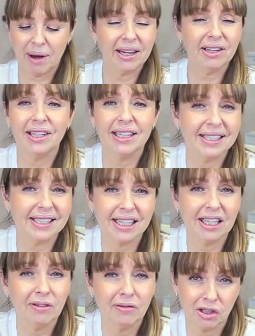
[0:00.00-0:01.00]
I don't need to see
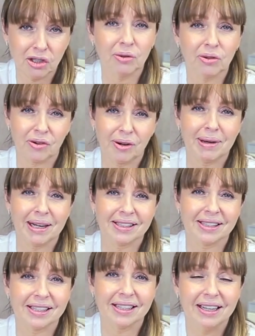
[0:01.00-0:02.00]
you for 2 or 3
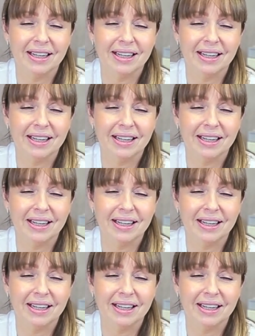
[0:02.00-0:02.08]
months,